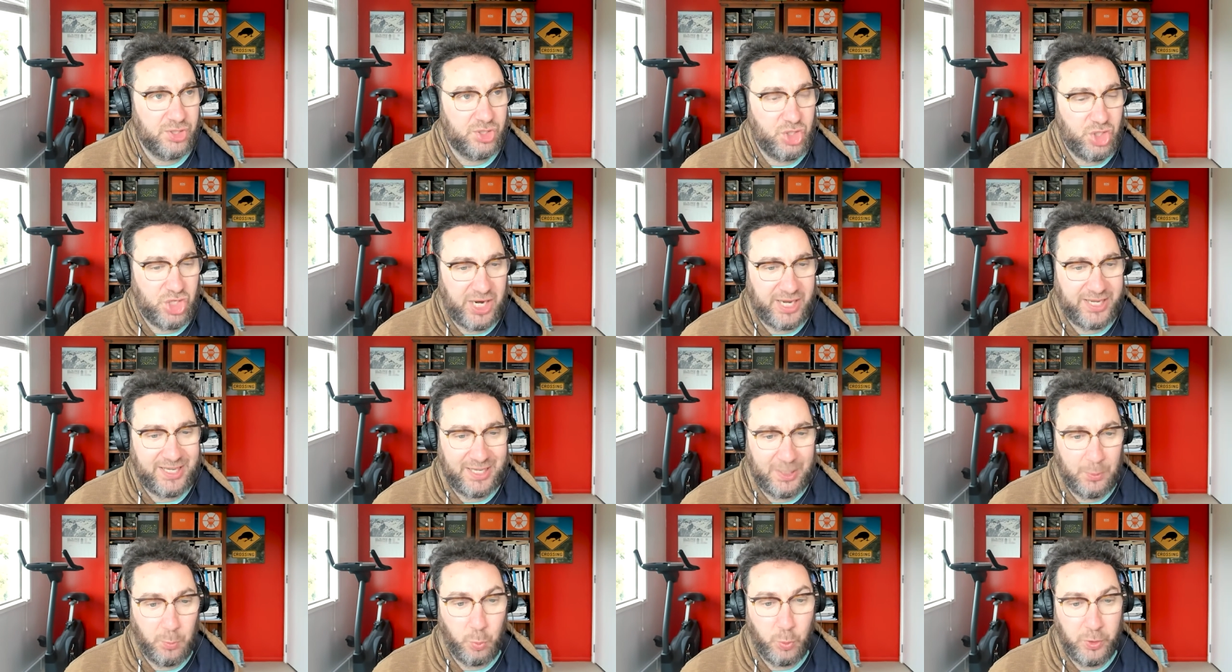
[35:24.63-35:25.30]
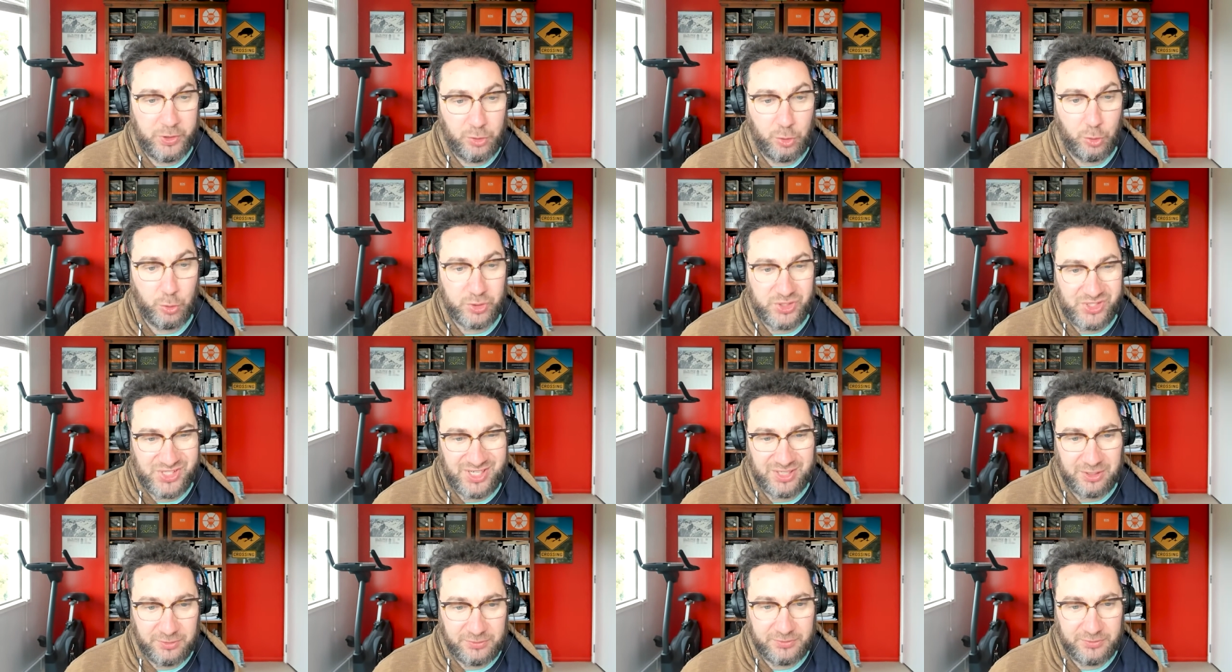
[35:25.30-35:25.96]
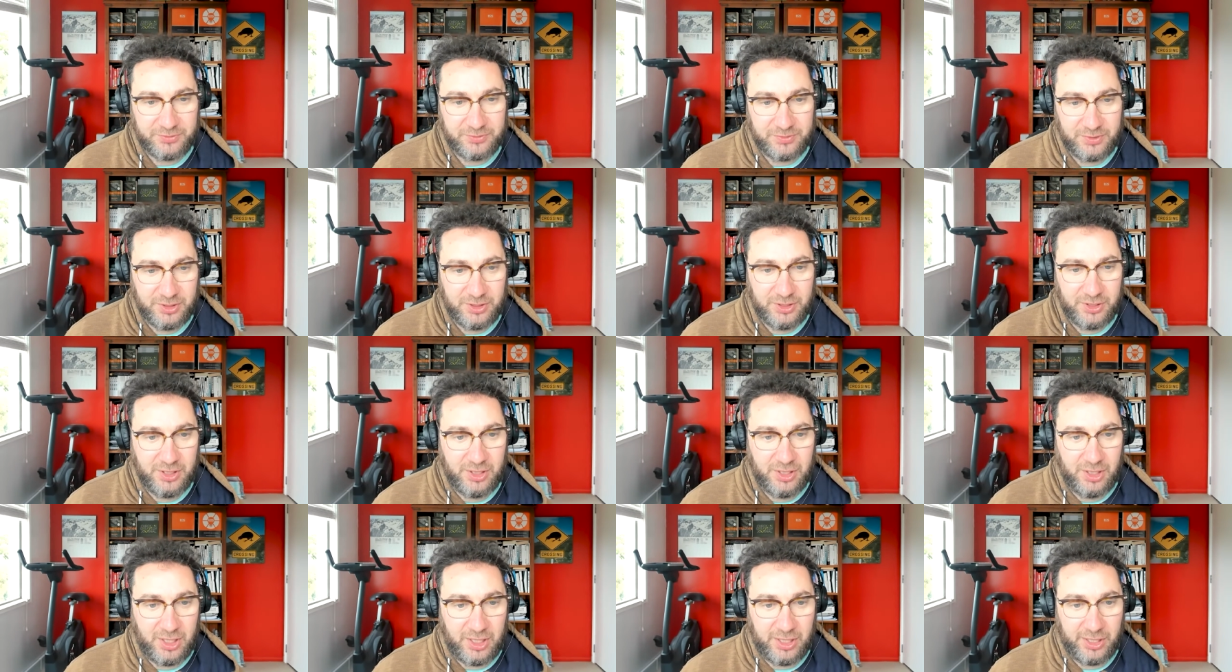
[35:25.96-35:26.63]
check in with yourself
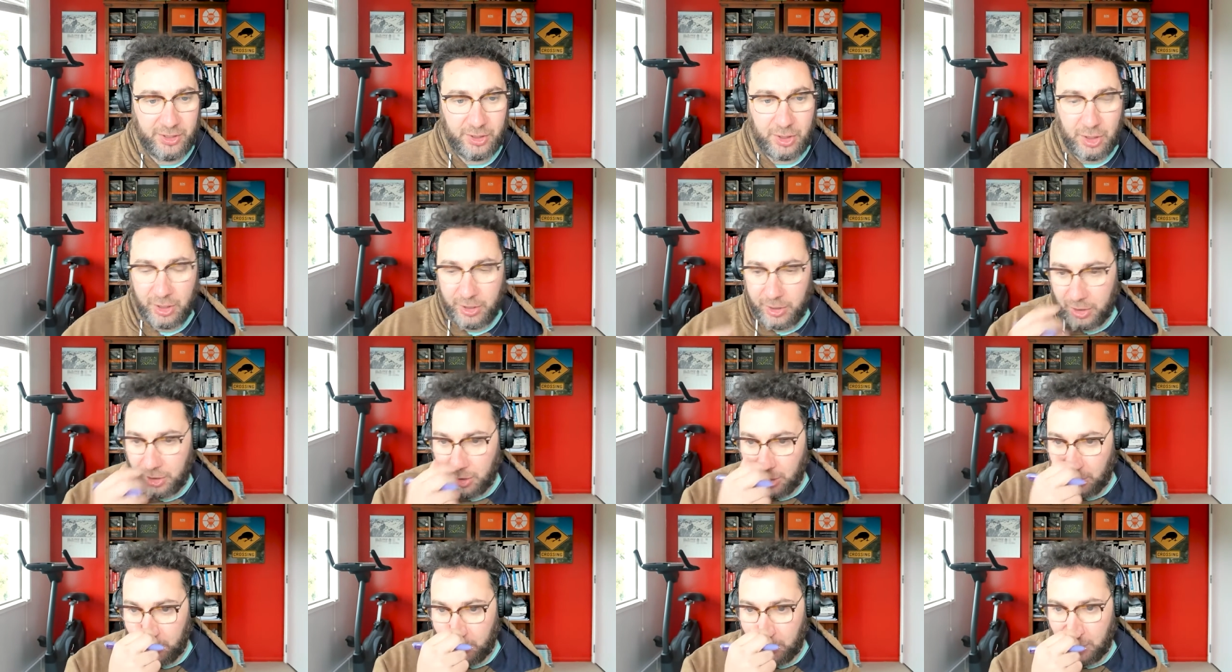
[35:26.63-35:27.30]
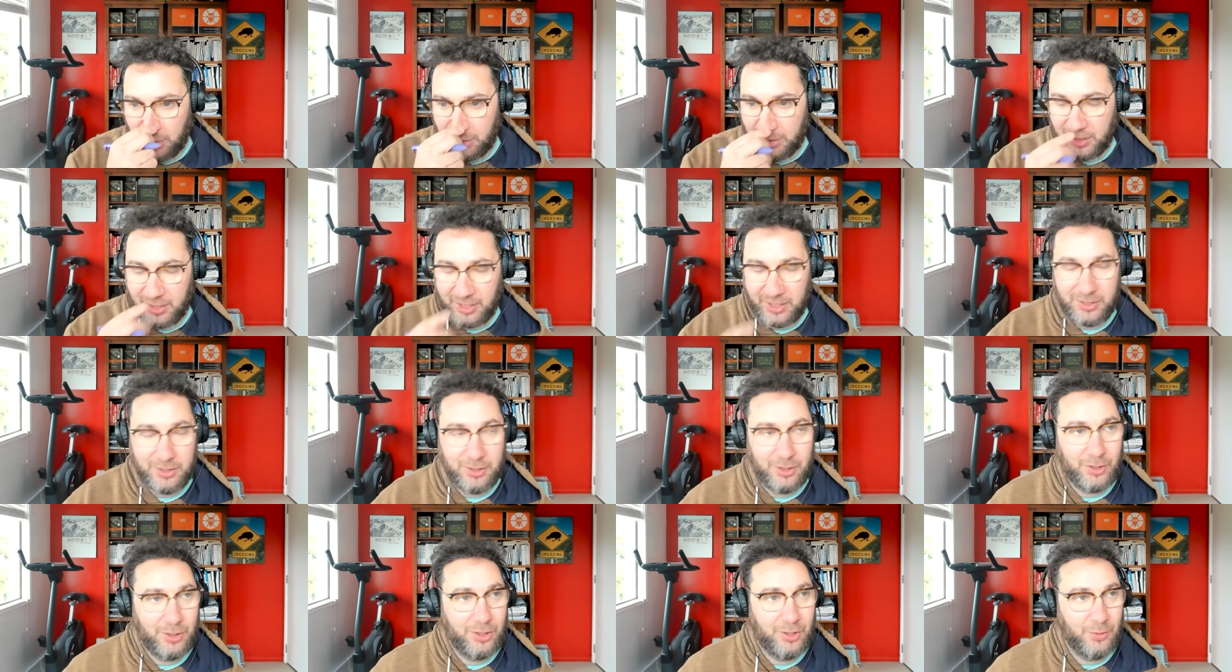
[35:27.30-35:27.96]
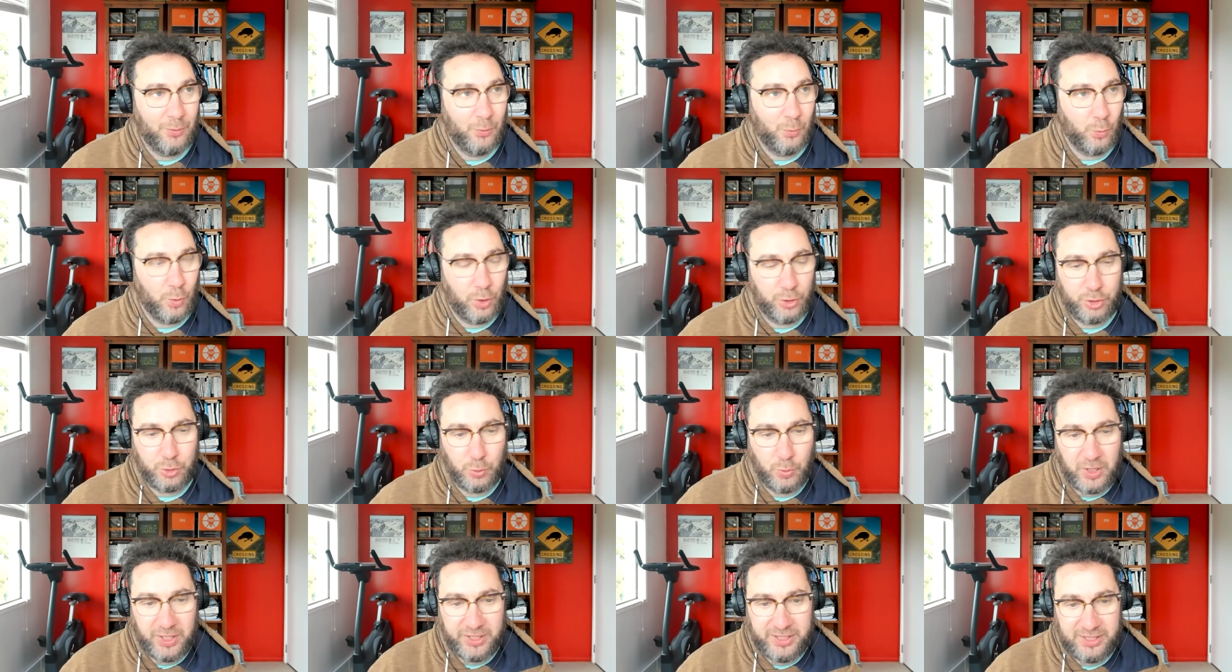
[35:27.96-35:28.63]
and kind of going, okay,
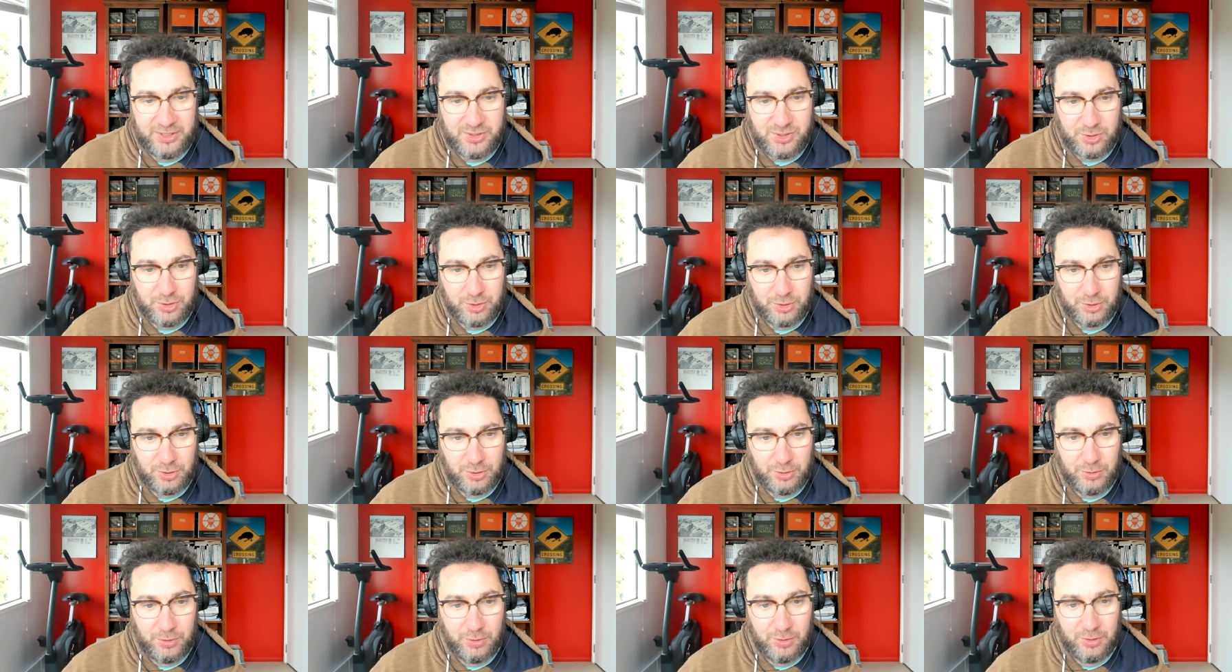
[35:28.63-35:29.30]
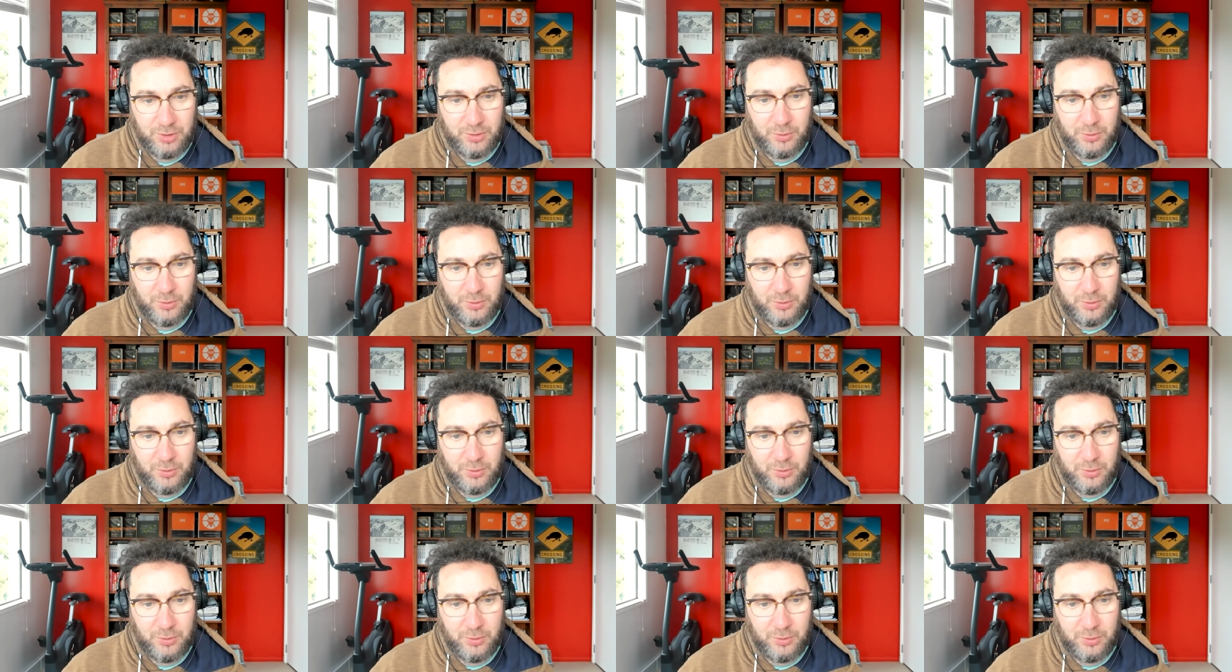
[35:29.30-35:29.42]
what do I need to do?